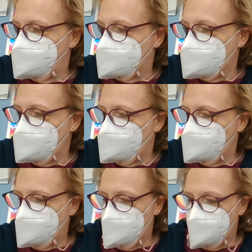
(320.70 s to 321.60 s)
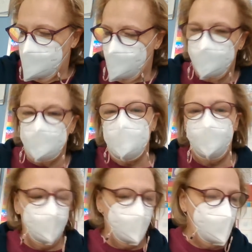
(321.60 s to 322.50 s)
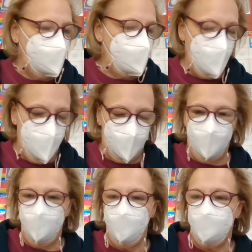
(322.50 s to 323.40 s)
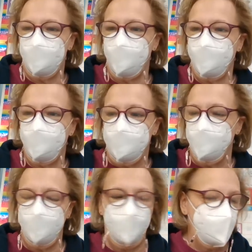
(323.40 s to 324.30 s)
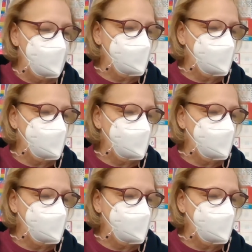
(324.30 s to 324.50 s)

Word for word: So, just a couple words extra just so we can um,